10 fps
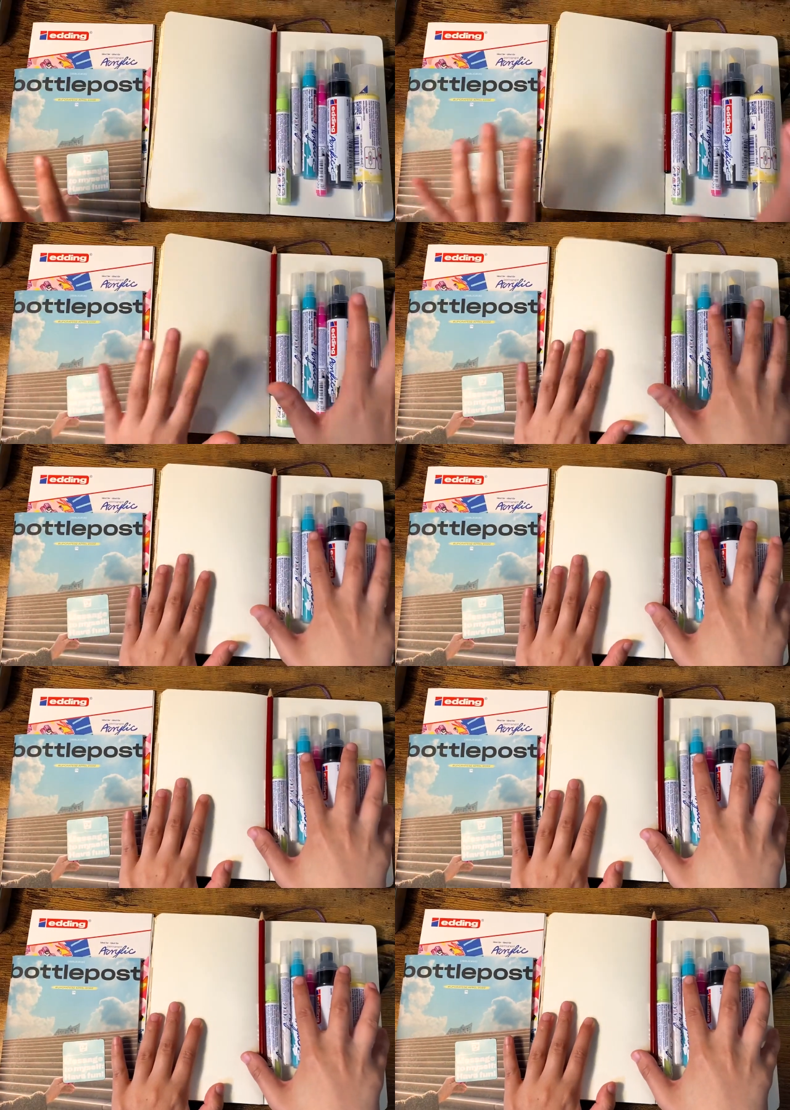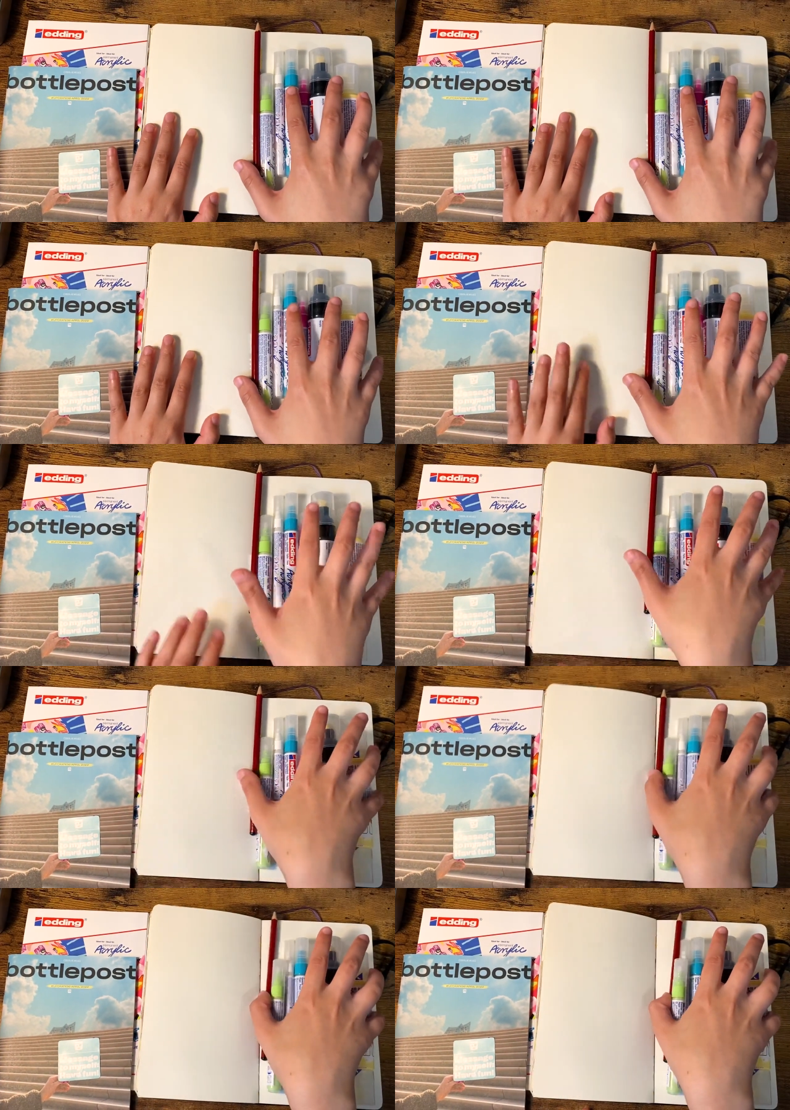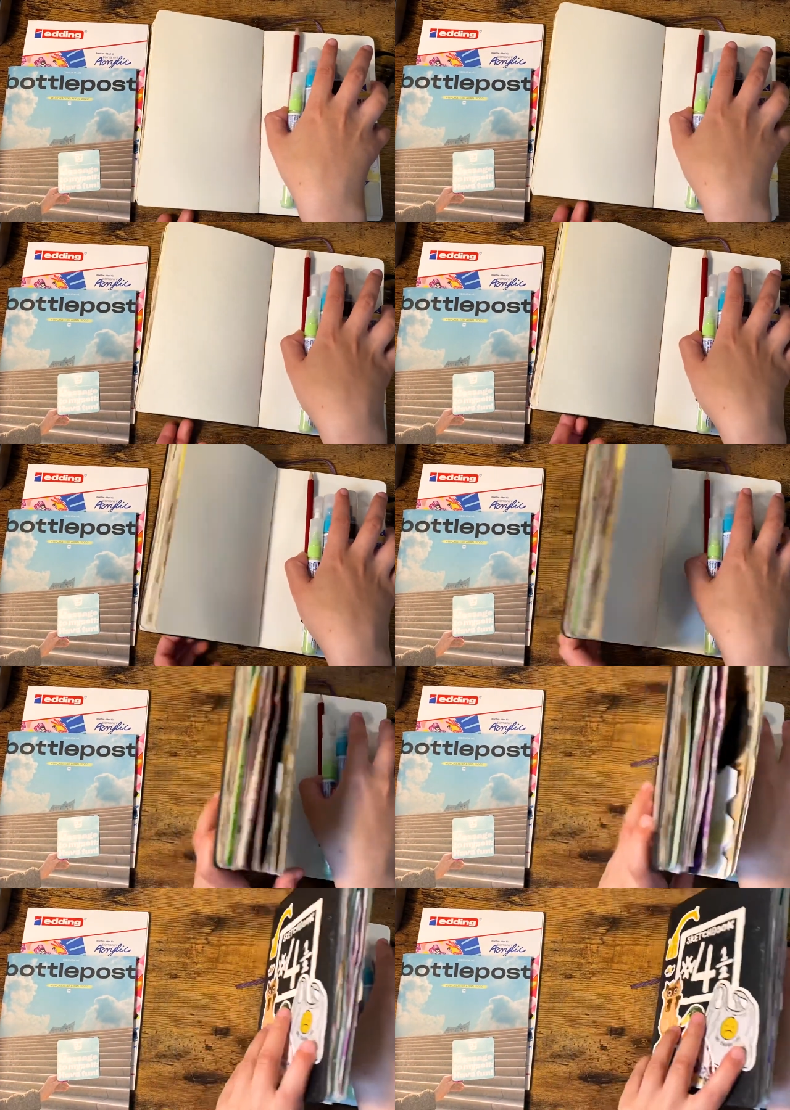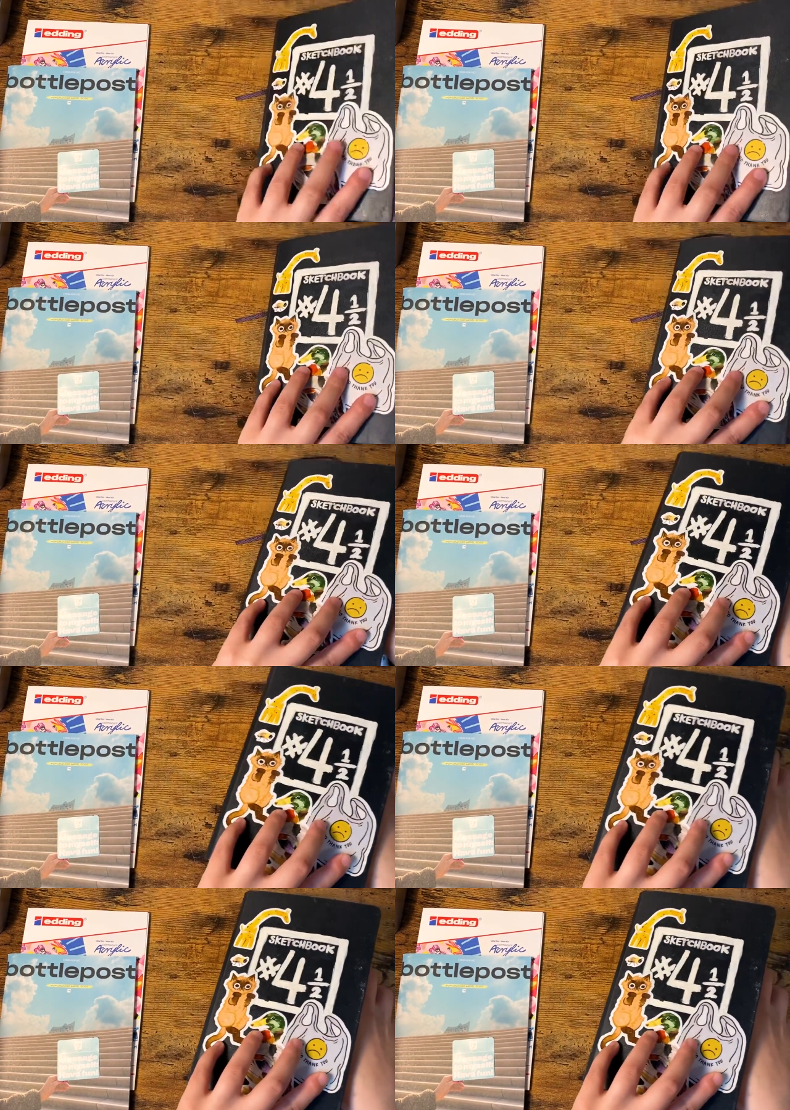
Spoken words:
(no speaker visible)